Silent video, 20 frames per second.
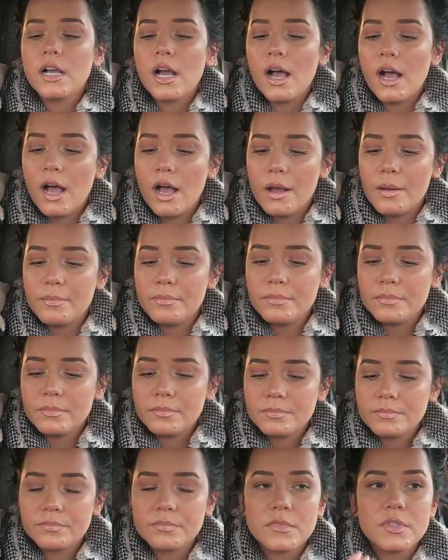
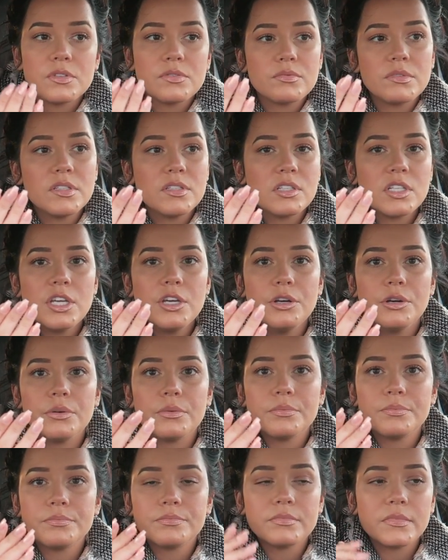Um, it's cute,
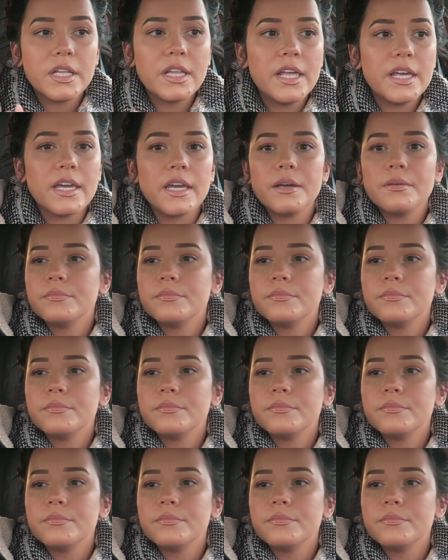I like it.